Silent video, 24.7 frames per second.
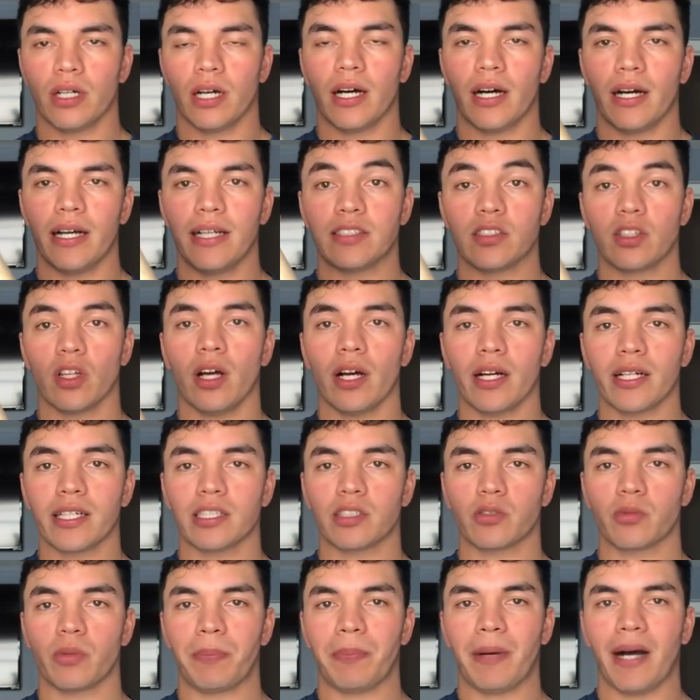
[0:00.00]
uh, as long
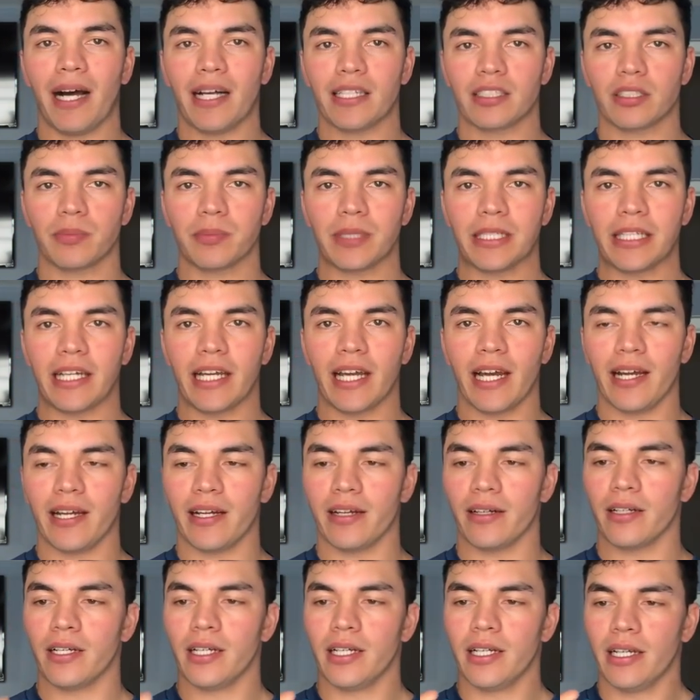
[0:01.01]
as we possibly
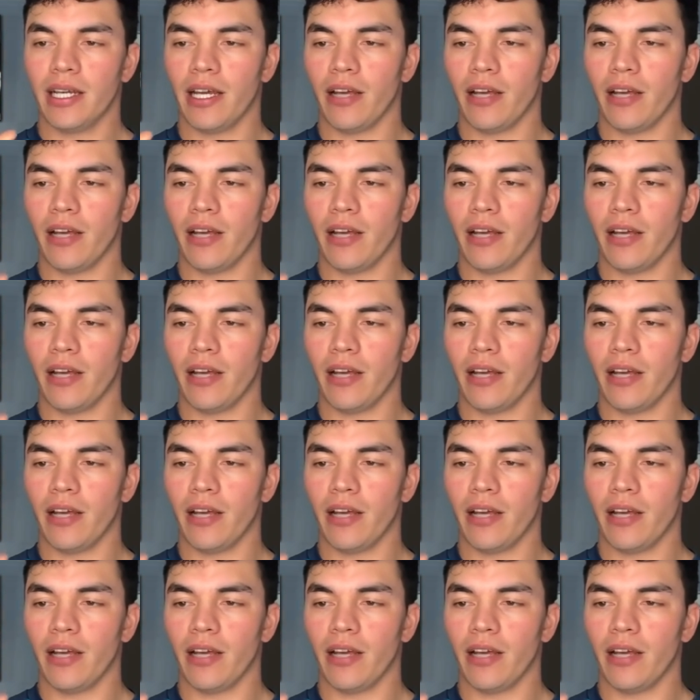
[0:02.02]
can.